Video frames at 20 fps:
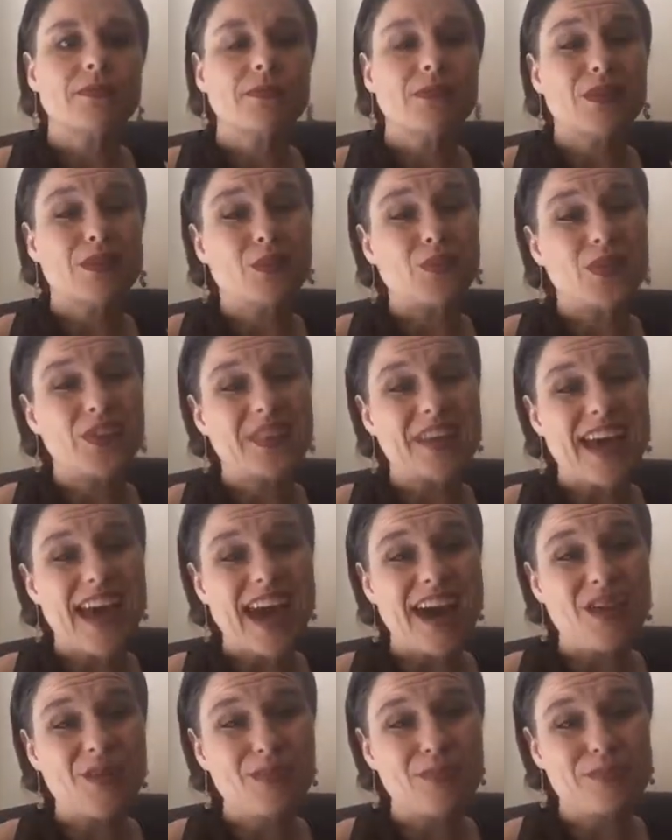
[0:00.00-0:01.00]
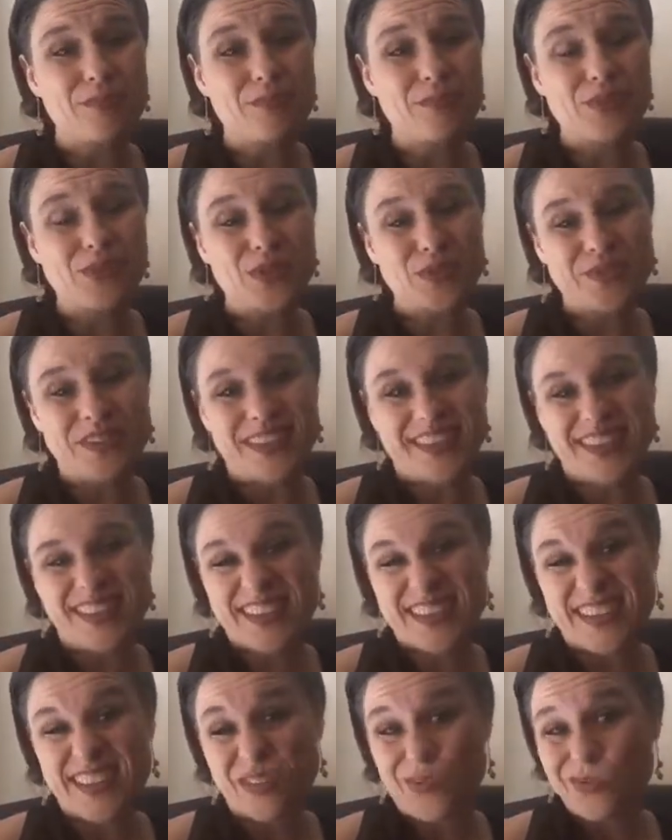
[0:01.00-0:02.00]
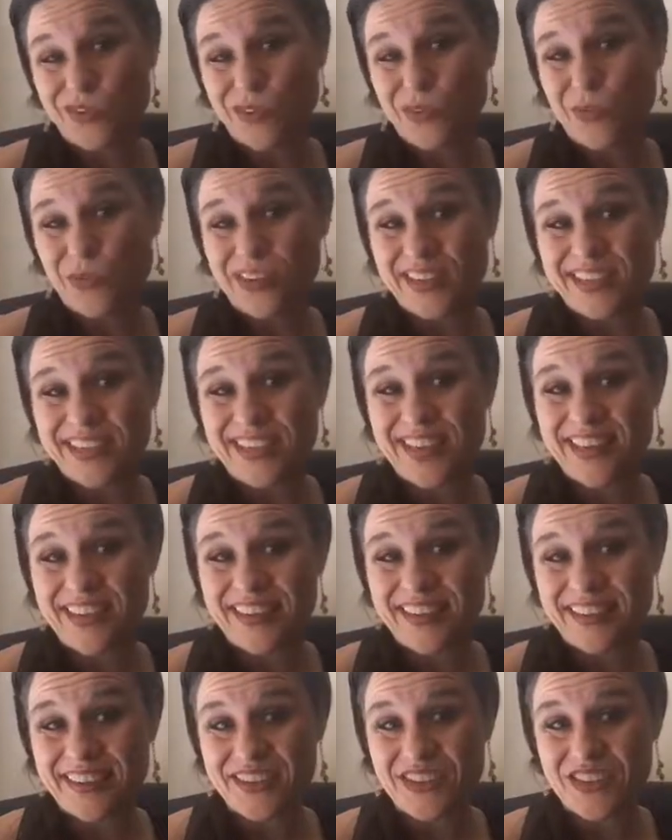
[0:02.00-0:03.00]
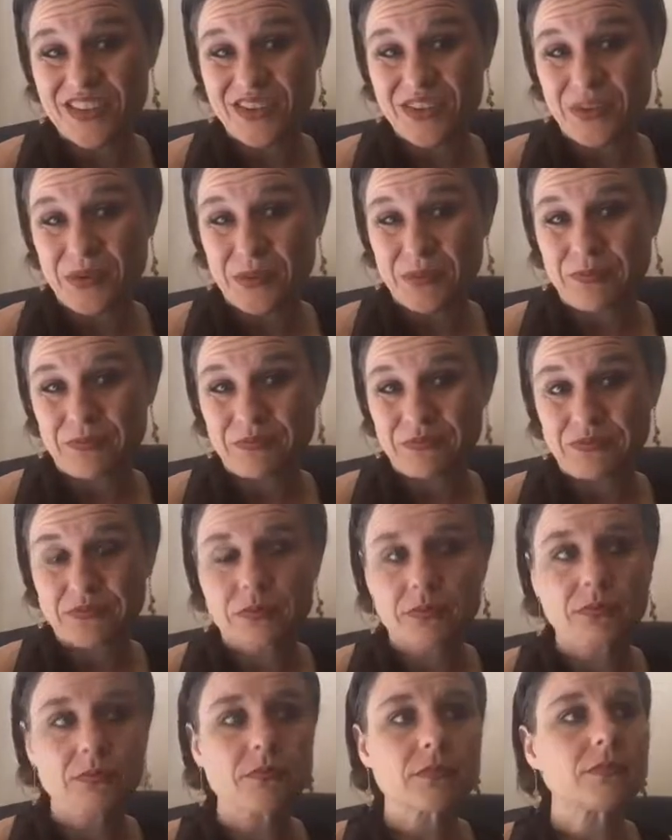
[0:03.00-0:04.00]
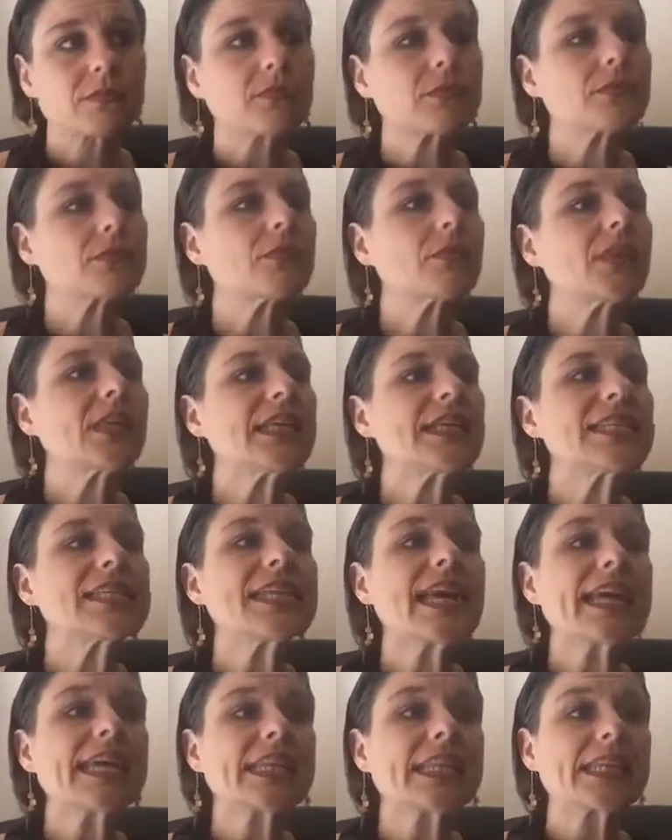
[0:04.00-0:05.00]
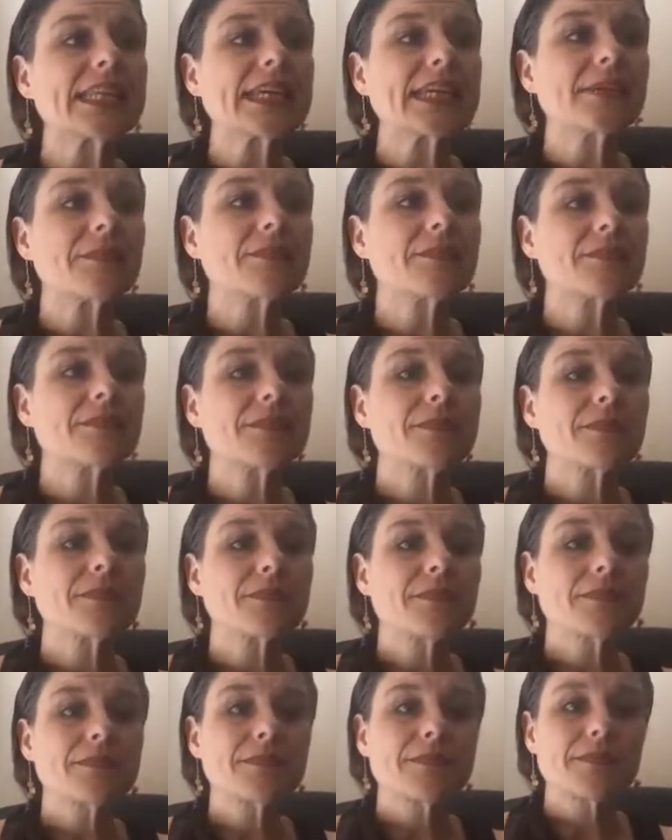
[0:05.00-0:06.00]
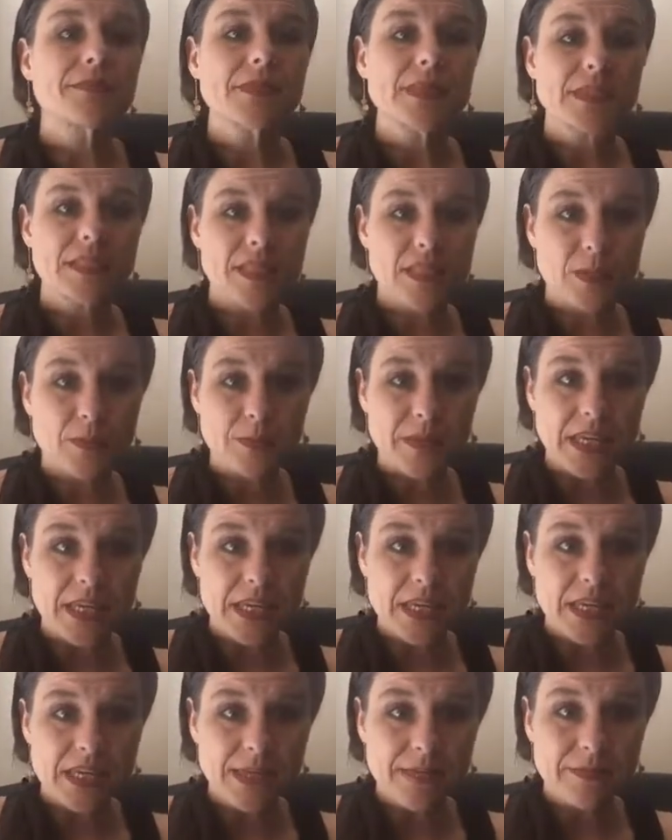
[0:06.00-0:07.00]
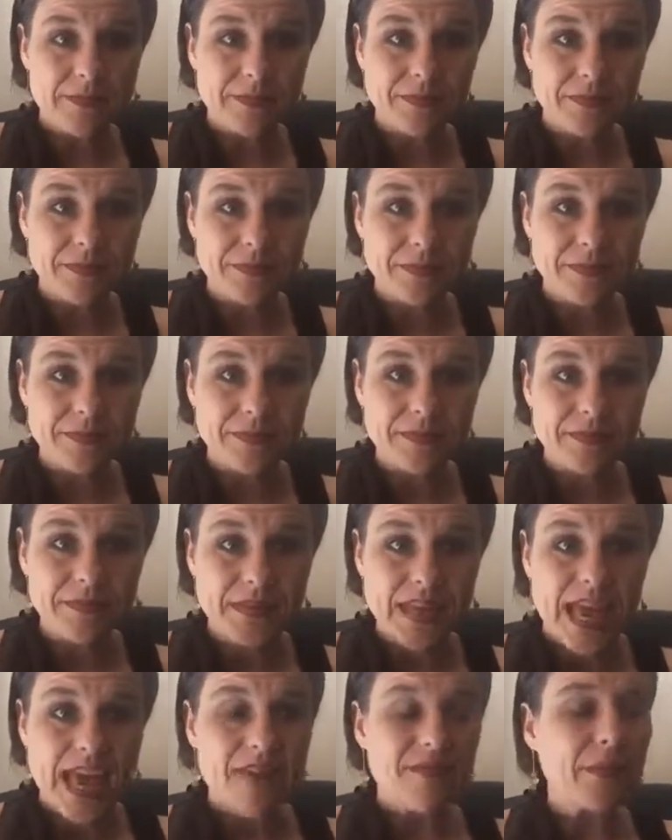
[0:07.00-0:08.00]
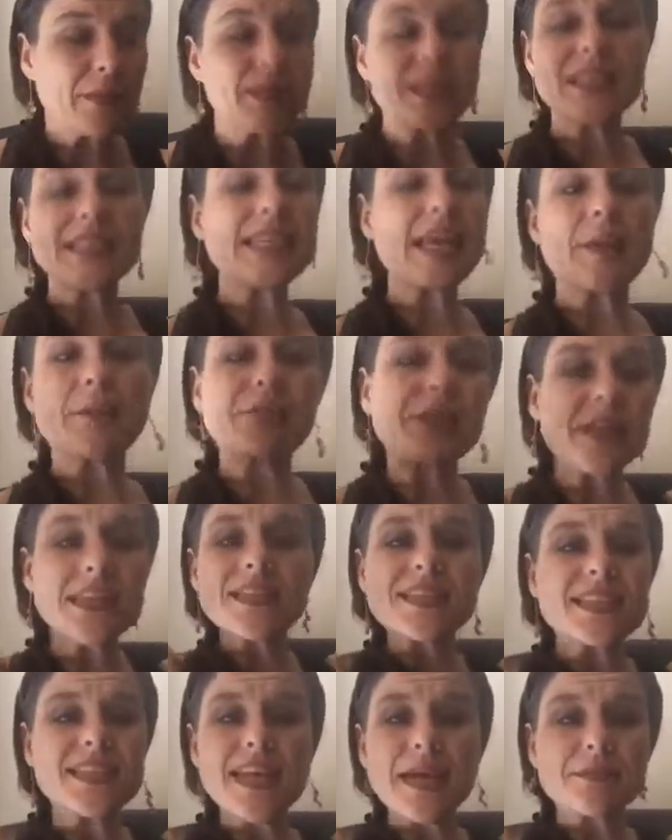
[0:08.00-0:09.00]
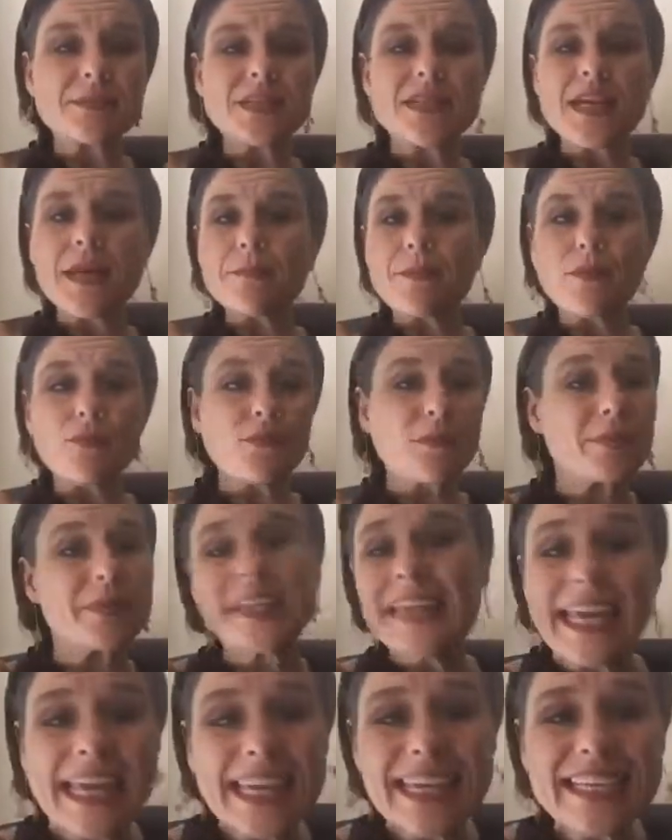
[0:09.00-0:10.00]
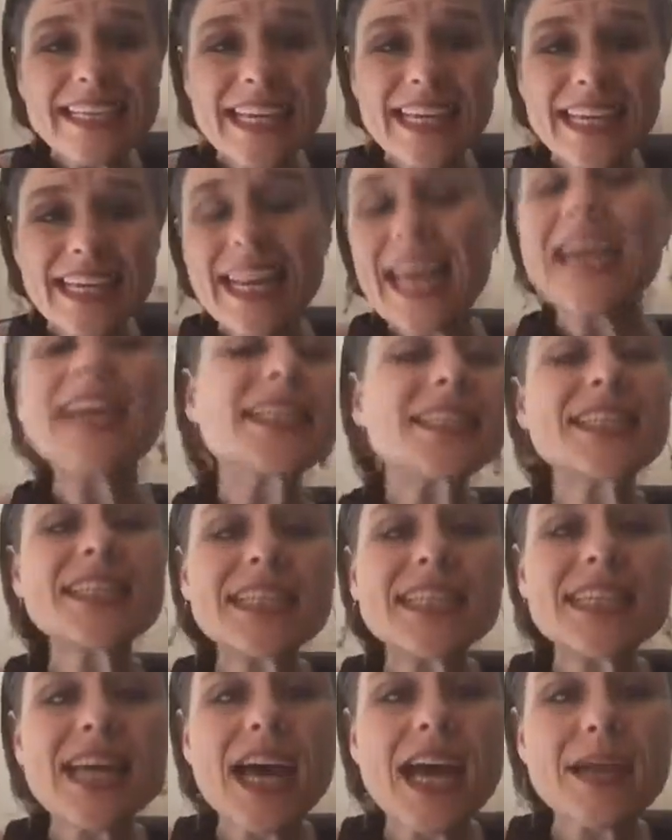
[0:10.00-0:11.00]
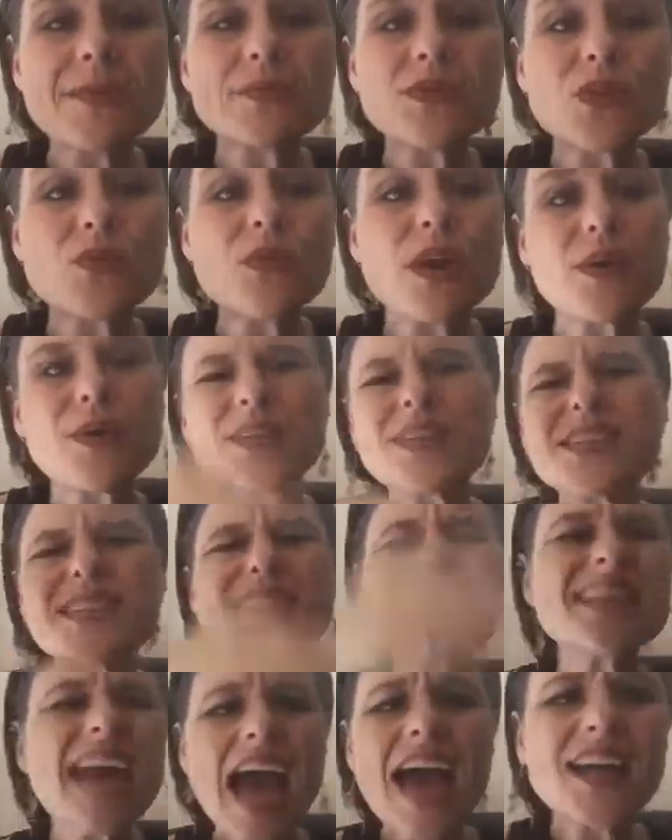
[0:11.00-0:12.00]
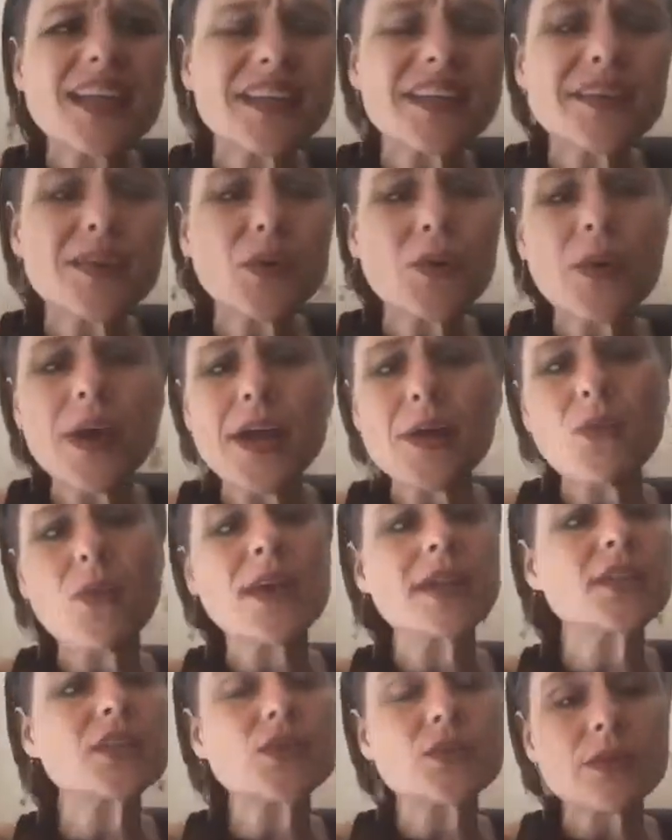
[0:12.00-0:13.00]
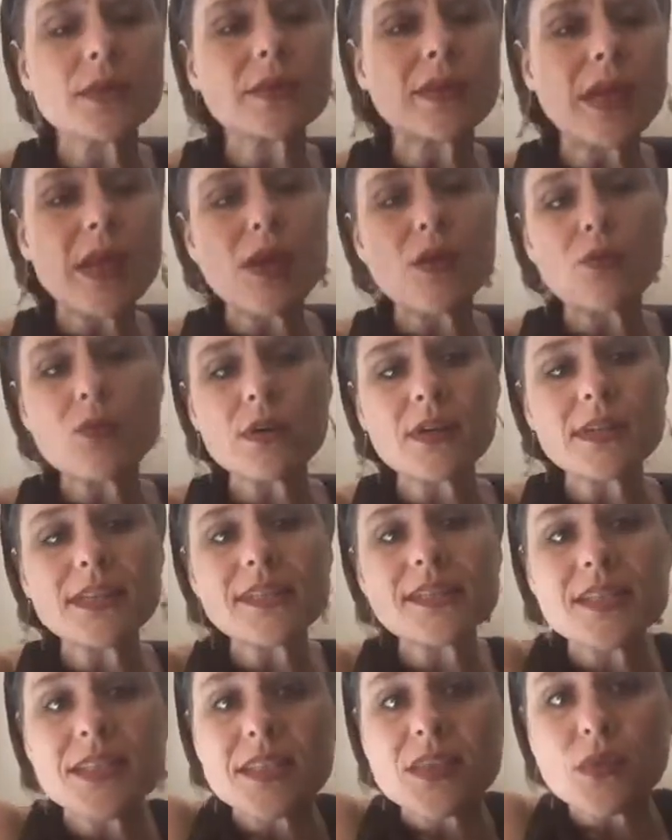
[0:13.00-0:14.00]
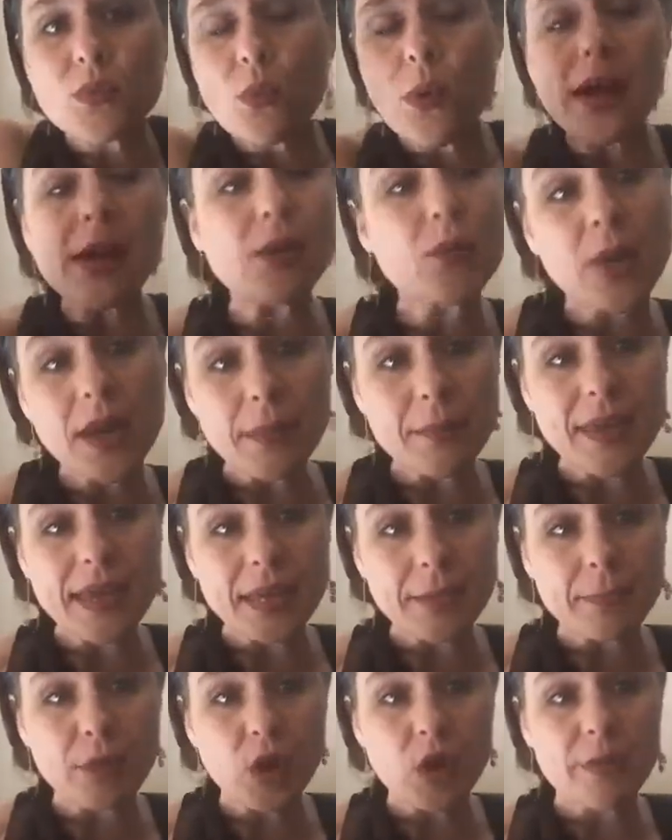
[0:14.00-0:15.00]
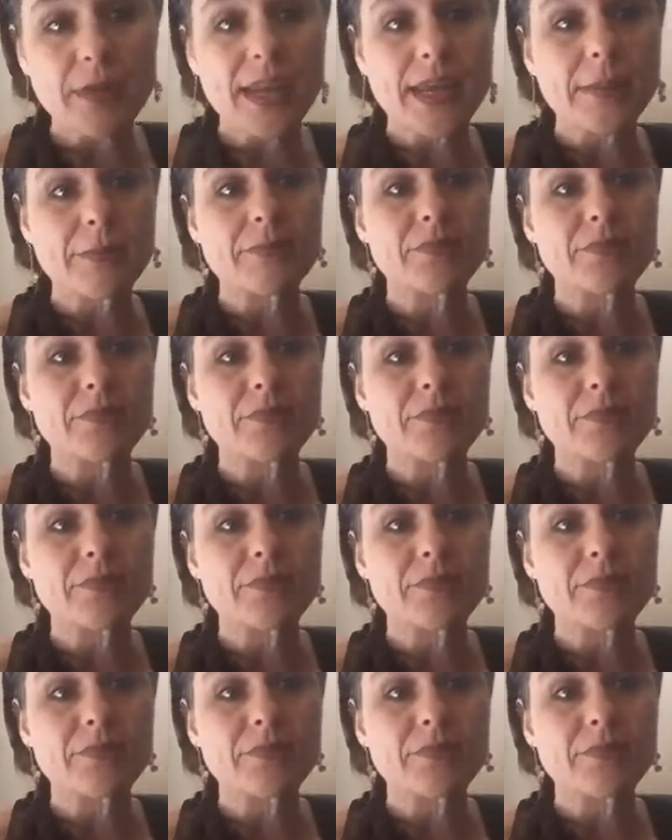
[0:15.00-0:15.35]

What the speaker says: without doing things that you really weren't intending to do? Secondly, speed. If I'm going to sit down and play this thing up to tempo from beginning to end 18 times in a row, exactly the way I want to do it, the way I want to make it permanent,